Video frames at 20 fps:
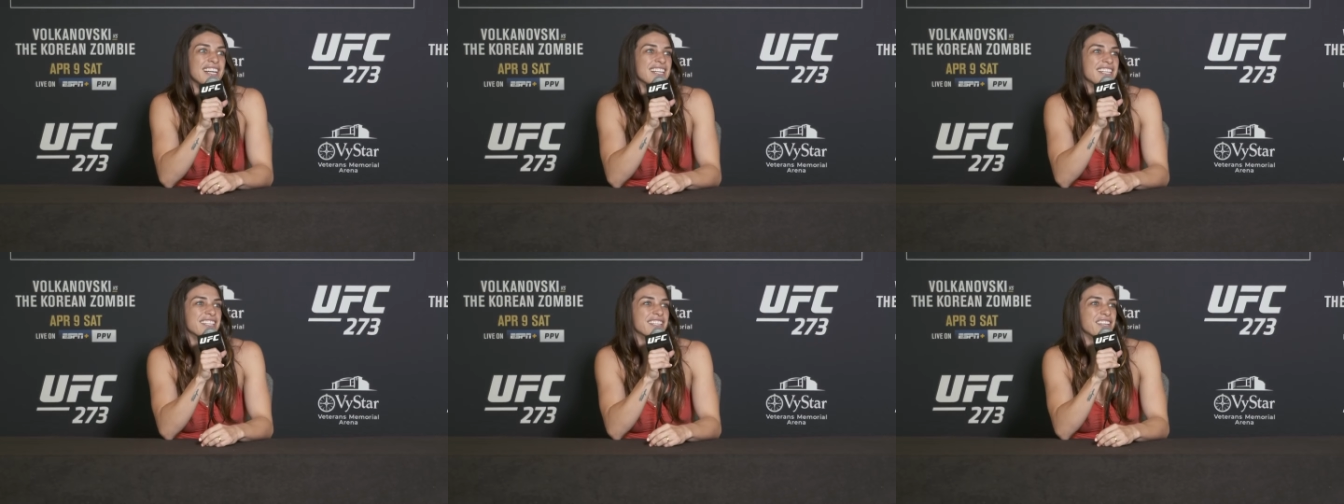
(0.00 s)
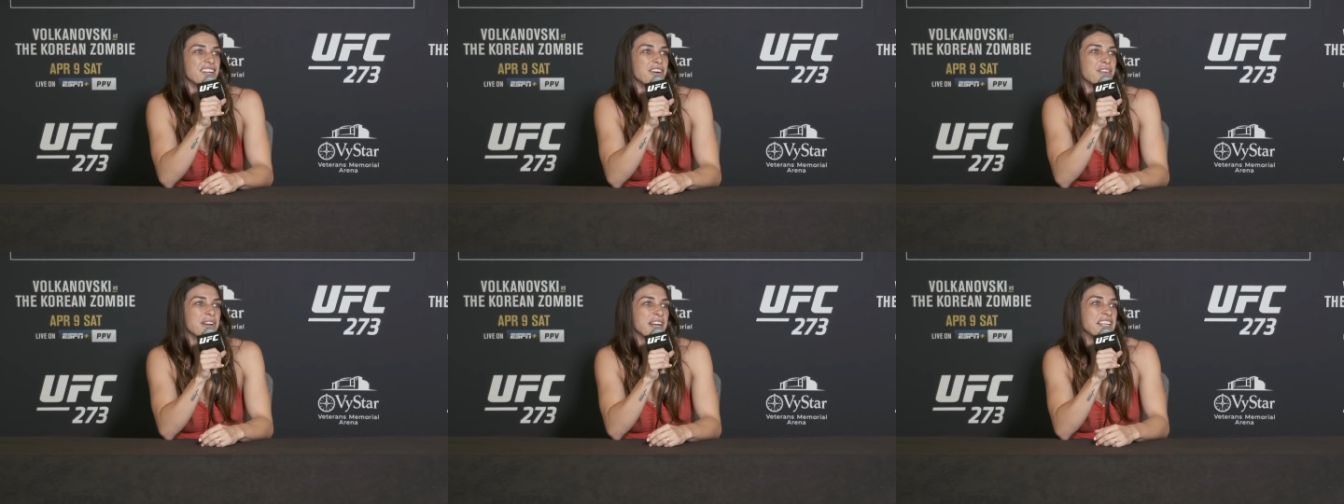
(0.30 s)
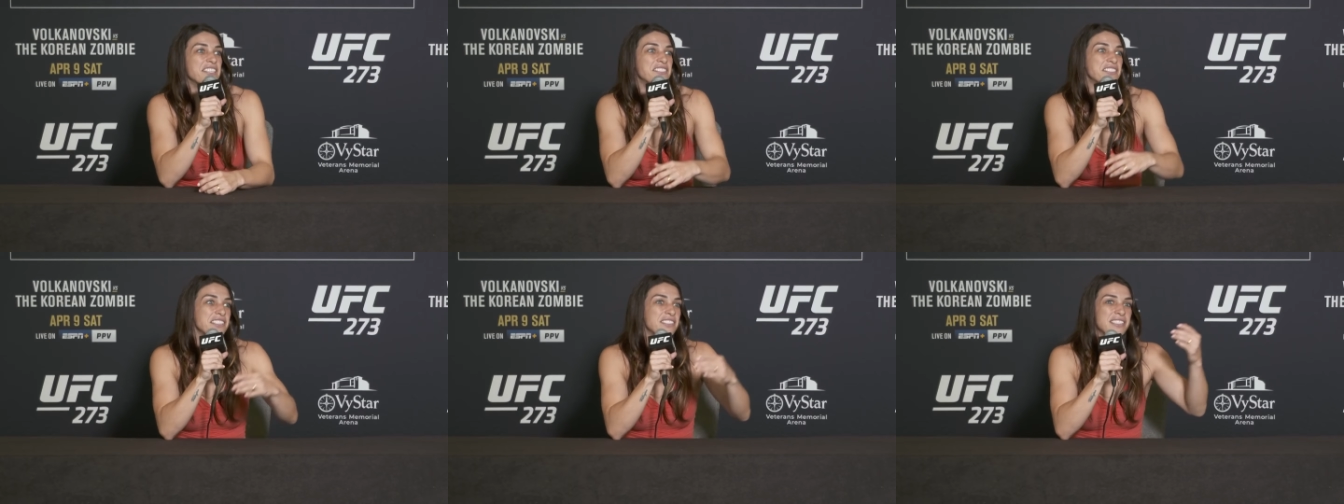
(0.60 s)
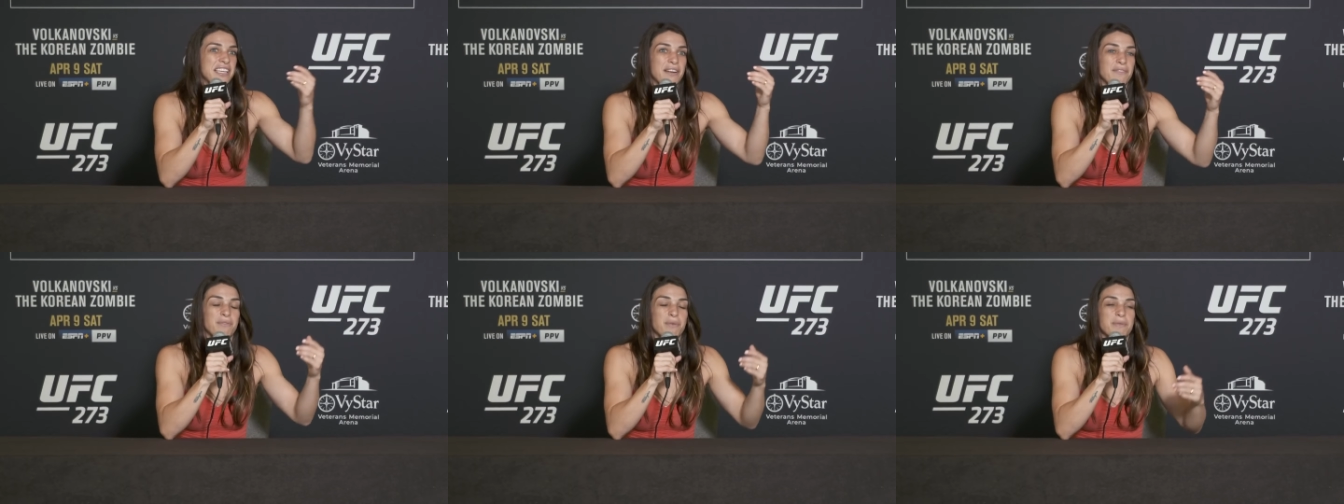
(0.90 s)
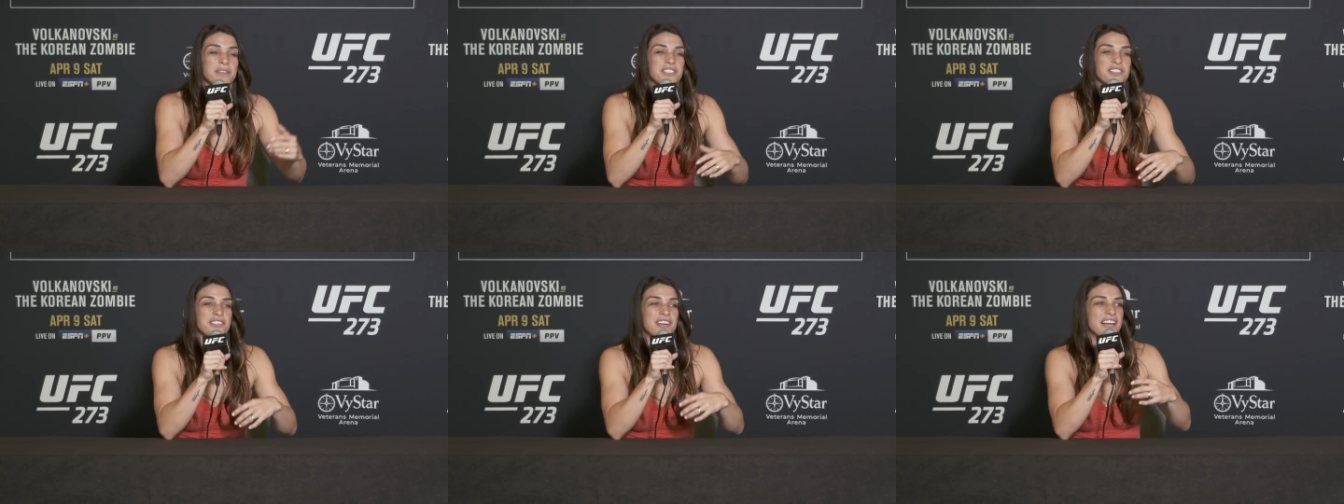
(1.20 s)
you know, and I just came from
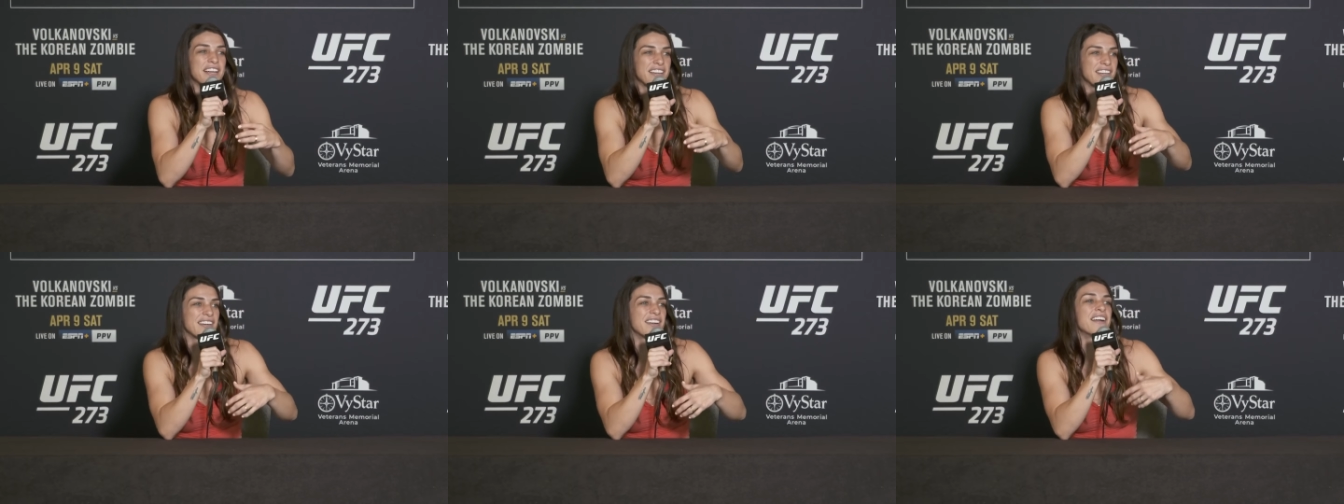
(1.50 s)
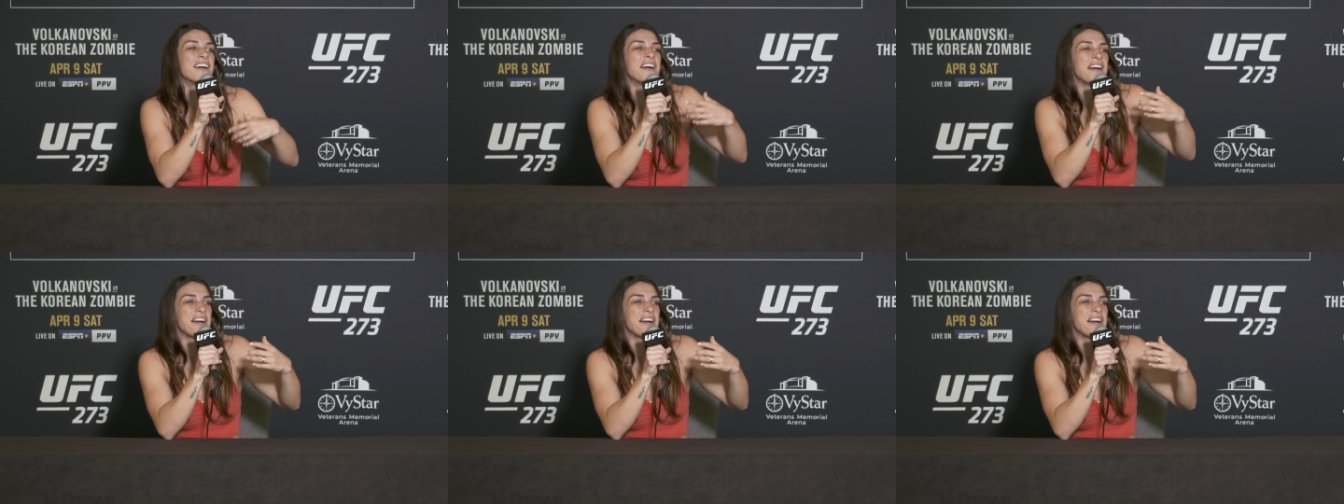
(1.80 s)
a striker,